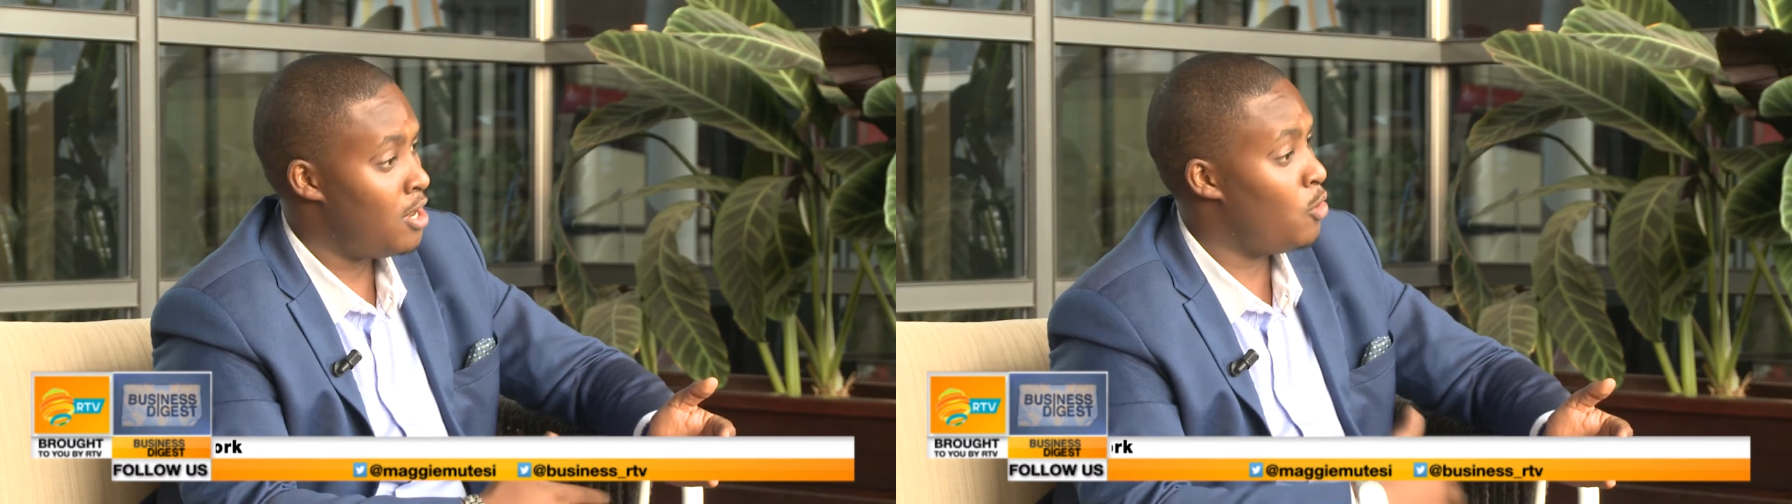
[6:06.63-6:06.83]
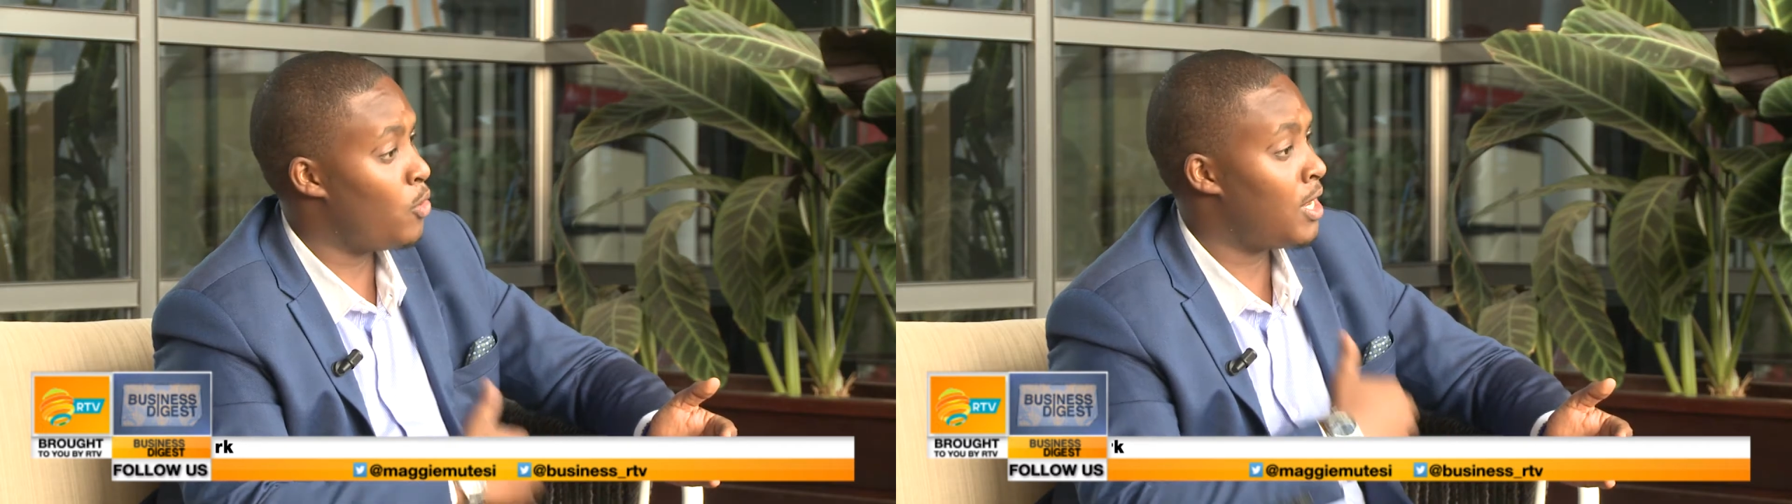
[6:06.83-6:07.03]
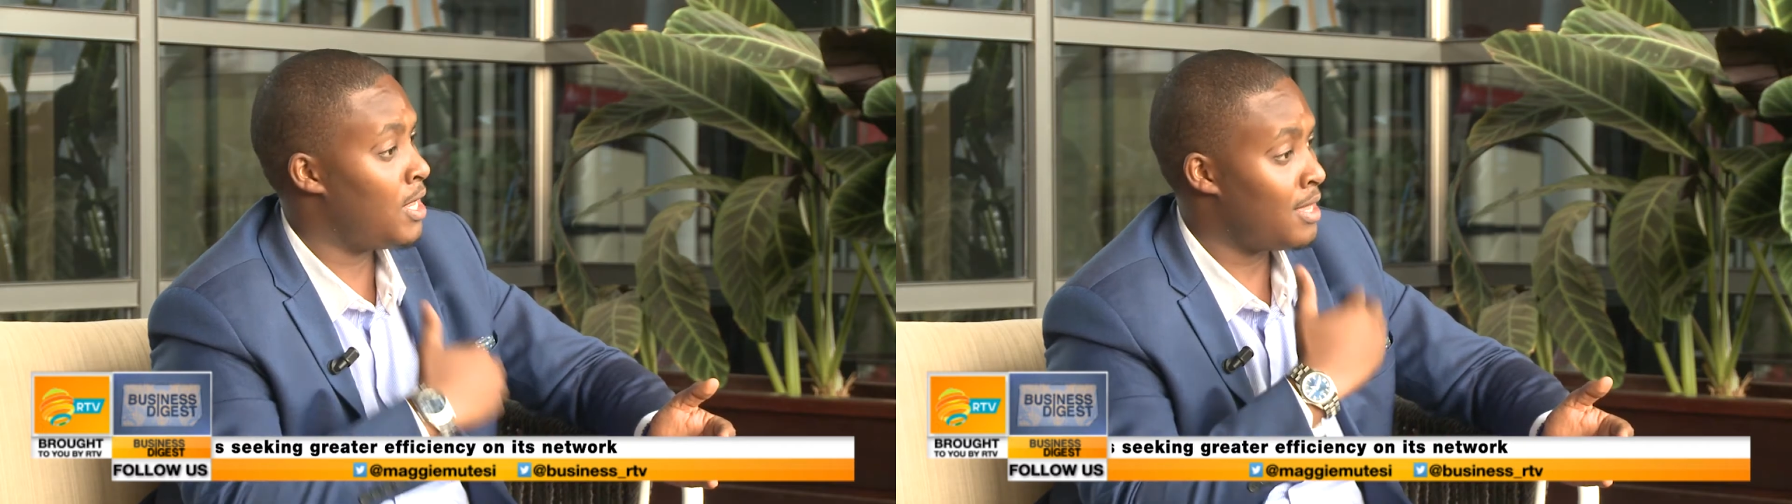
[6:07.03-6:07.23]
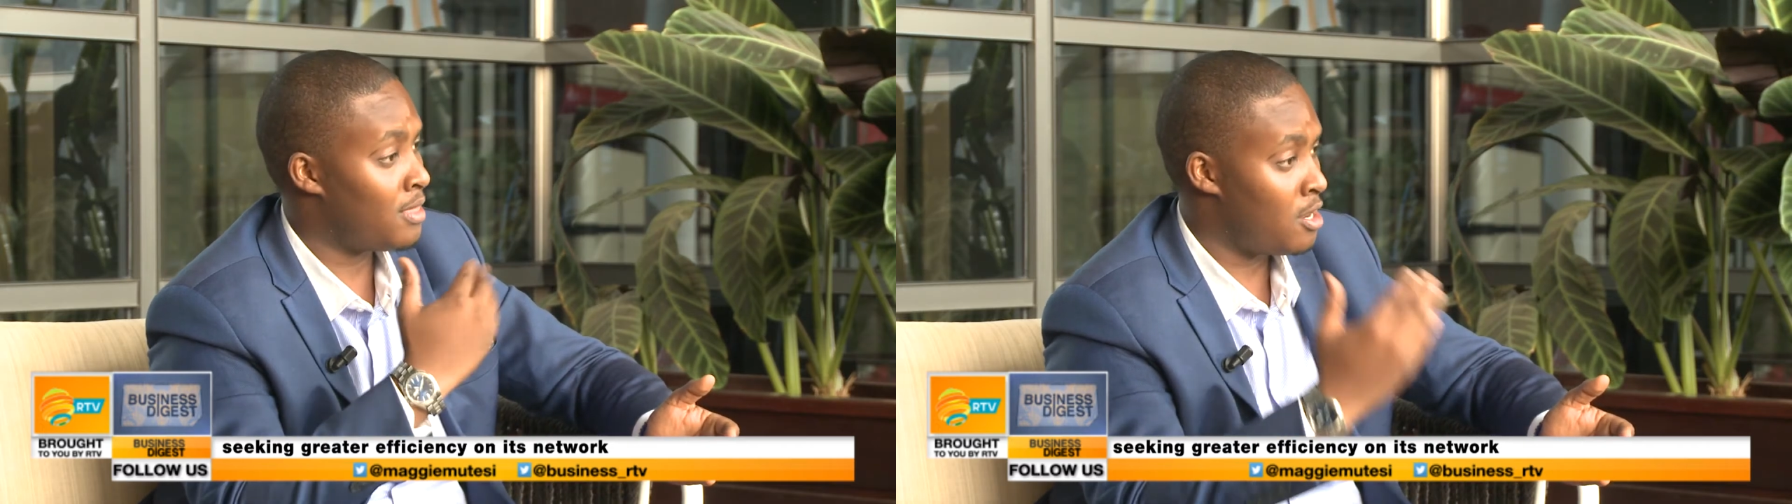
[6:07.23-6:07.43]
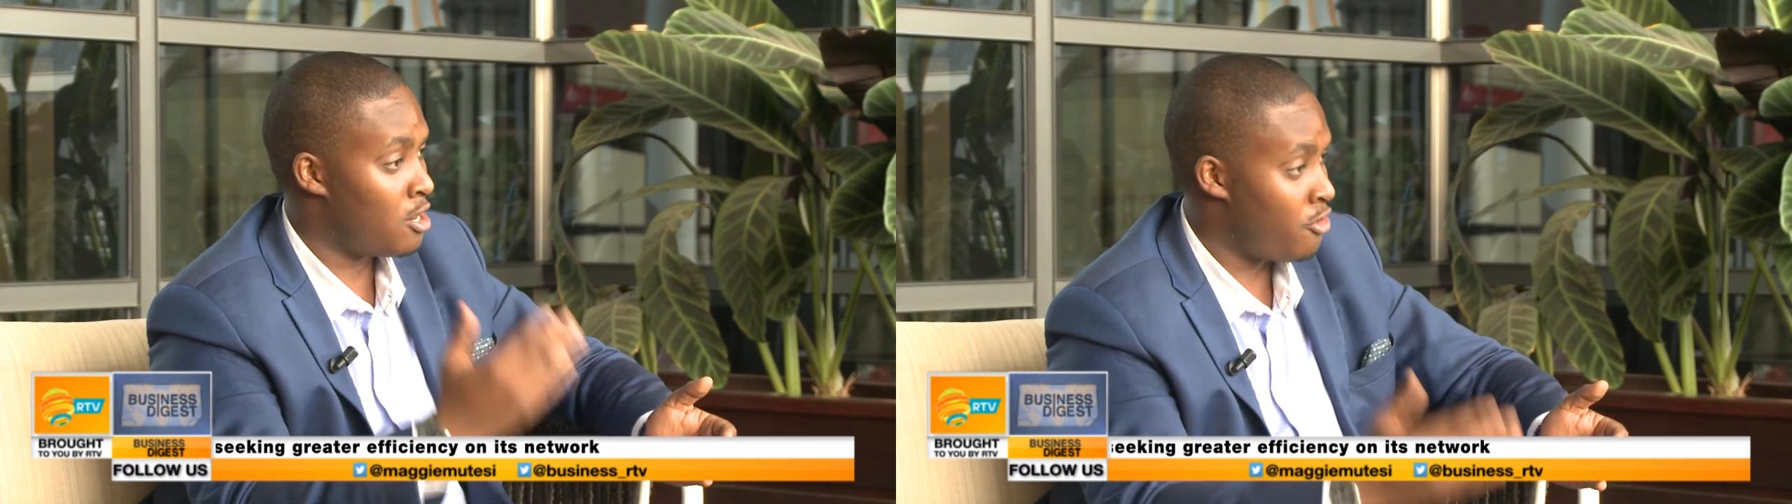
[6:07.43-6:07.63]
looking at
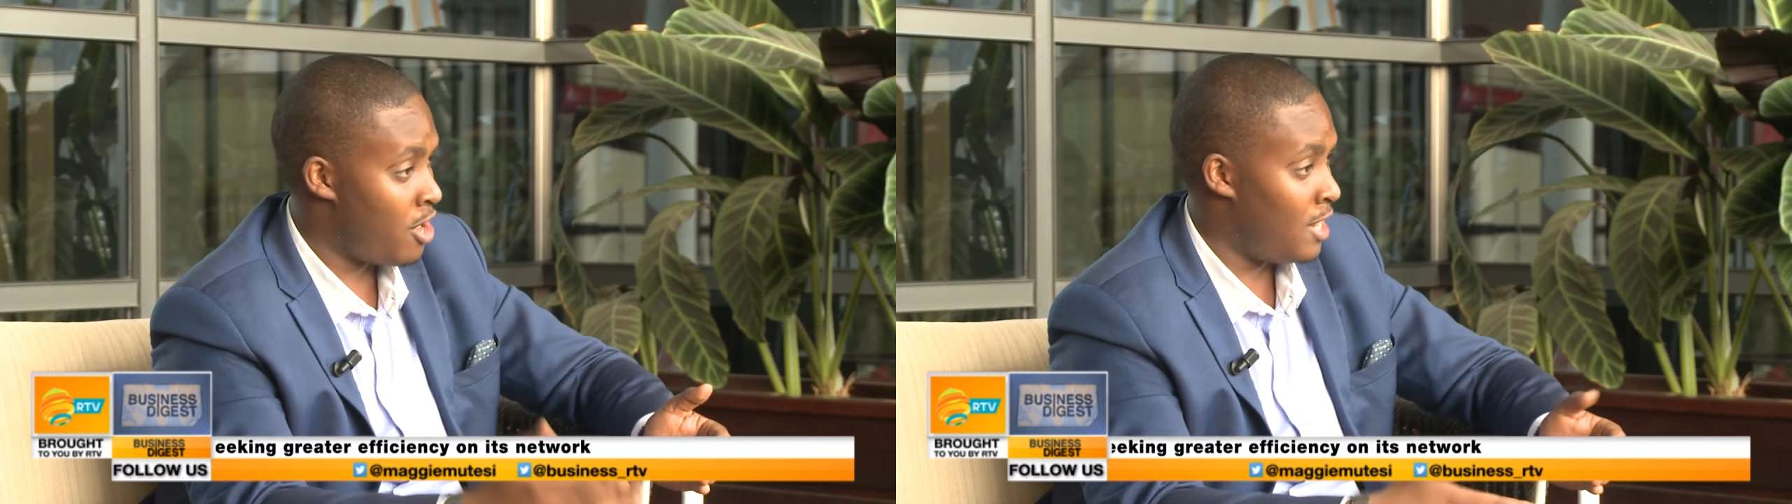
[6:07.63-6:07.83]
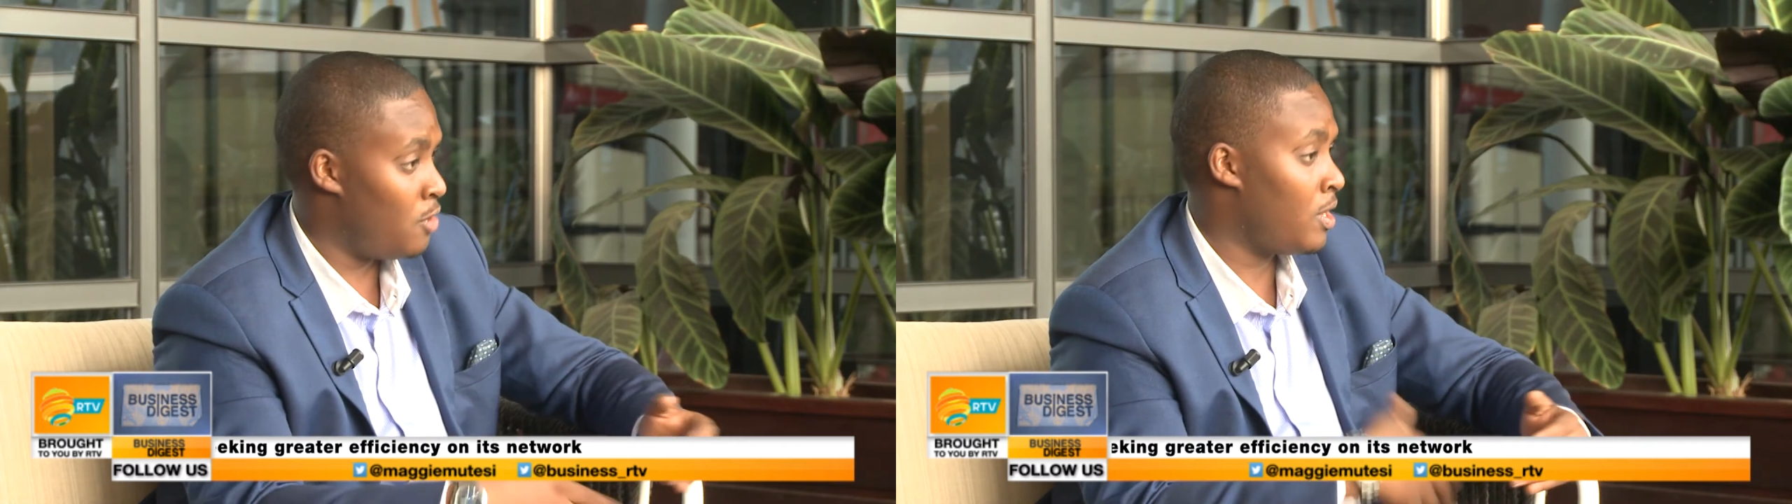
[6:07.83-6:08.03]
the grain,